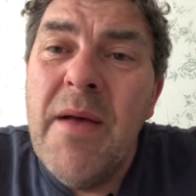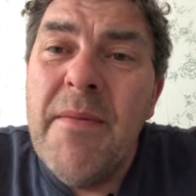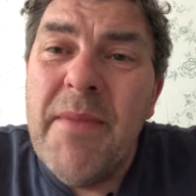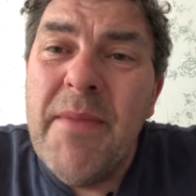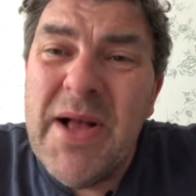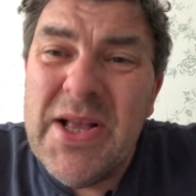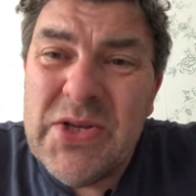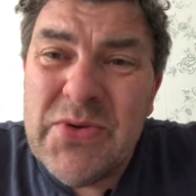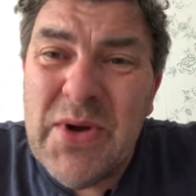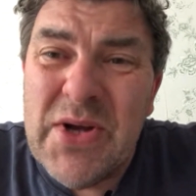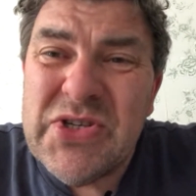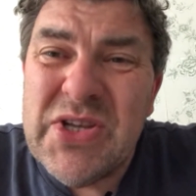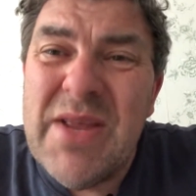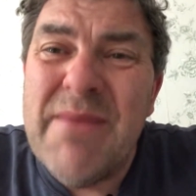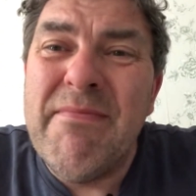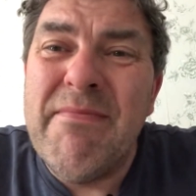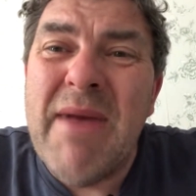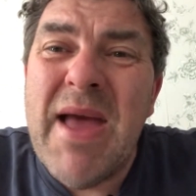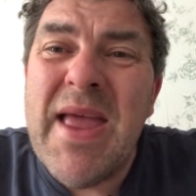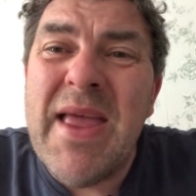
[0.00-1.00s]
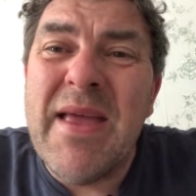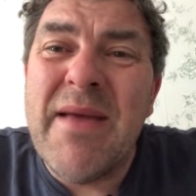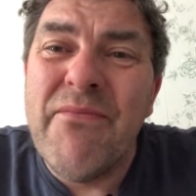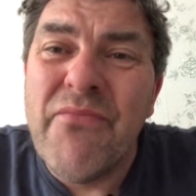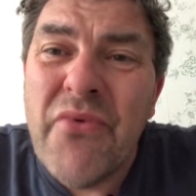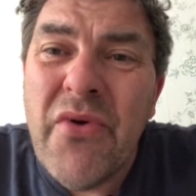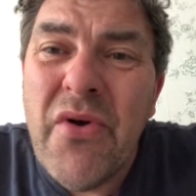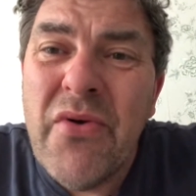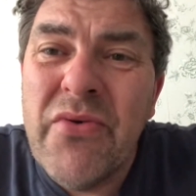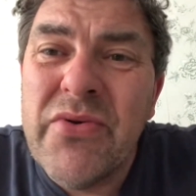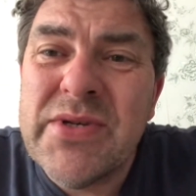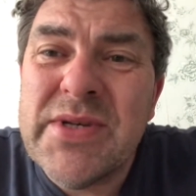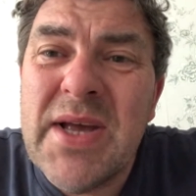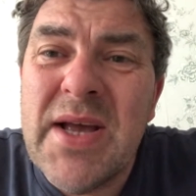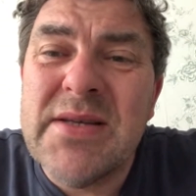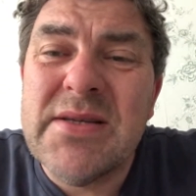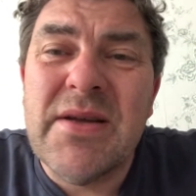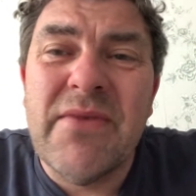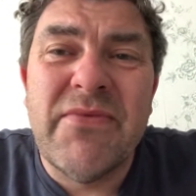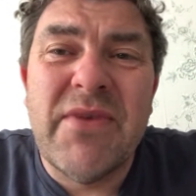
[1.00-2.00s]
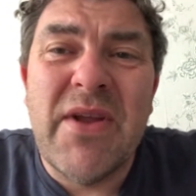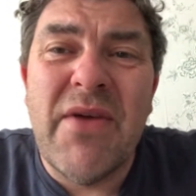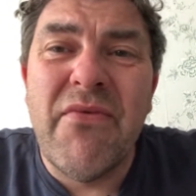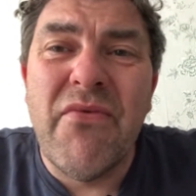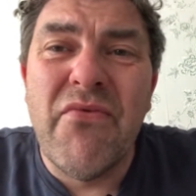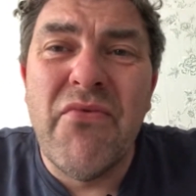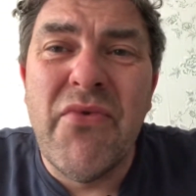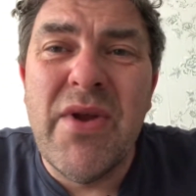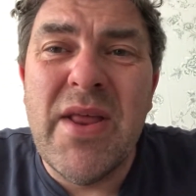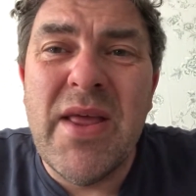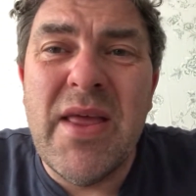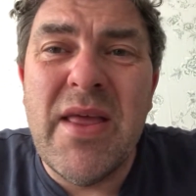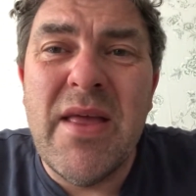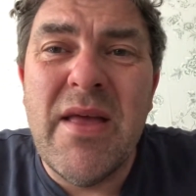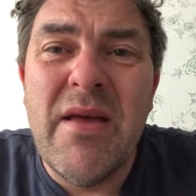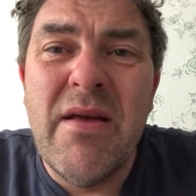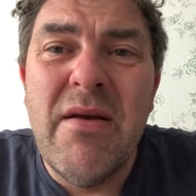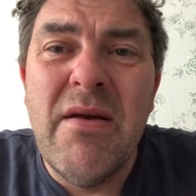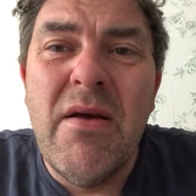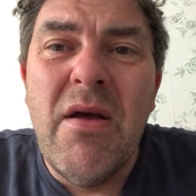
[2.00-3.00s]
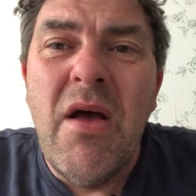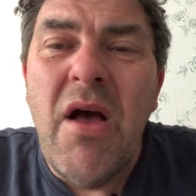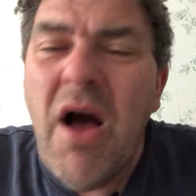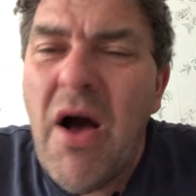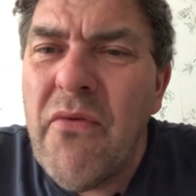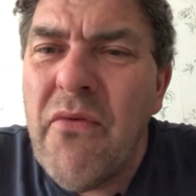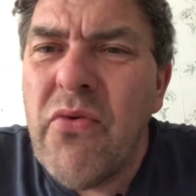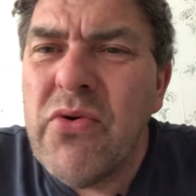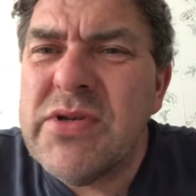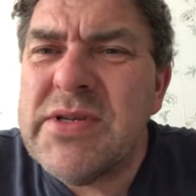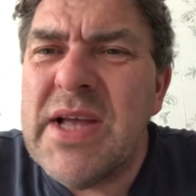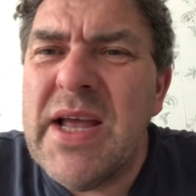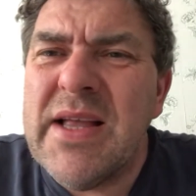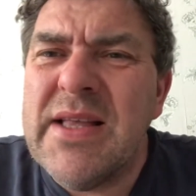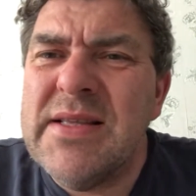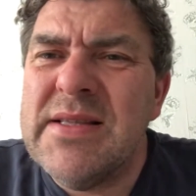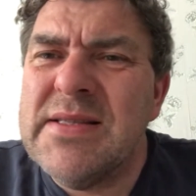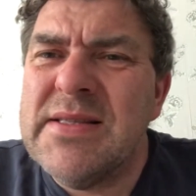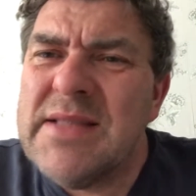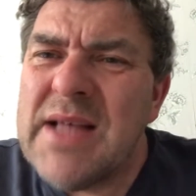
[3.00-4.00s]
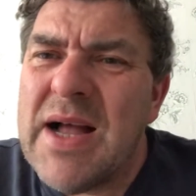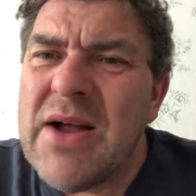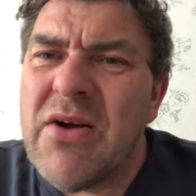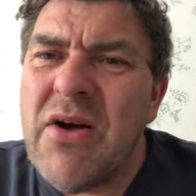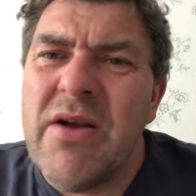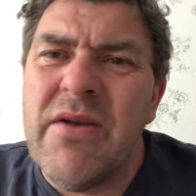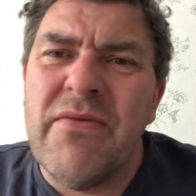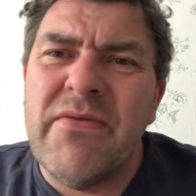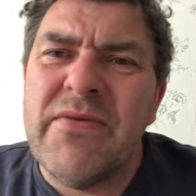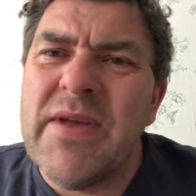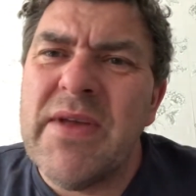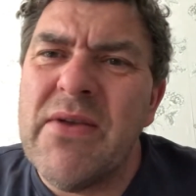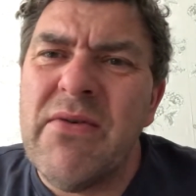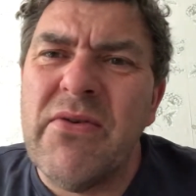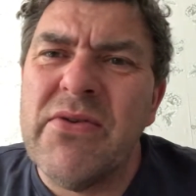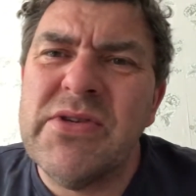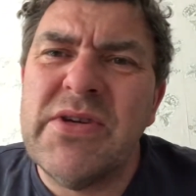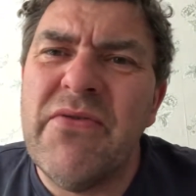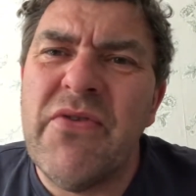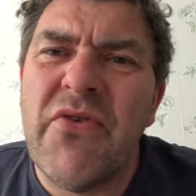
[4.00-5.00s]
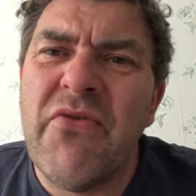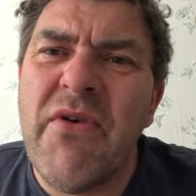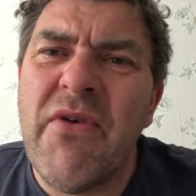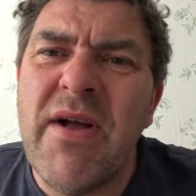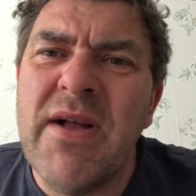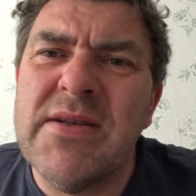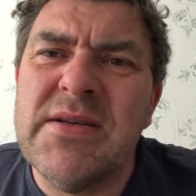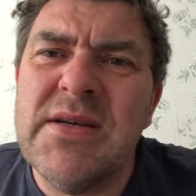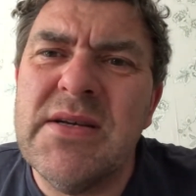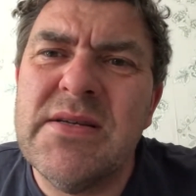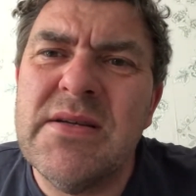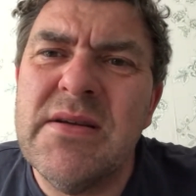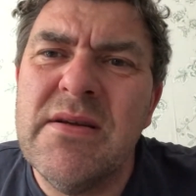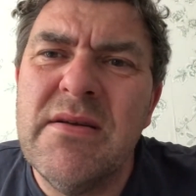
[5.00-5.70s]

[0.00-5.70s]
but to actually make and process, I've always taken that kind of technology for granted.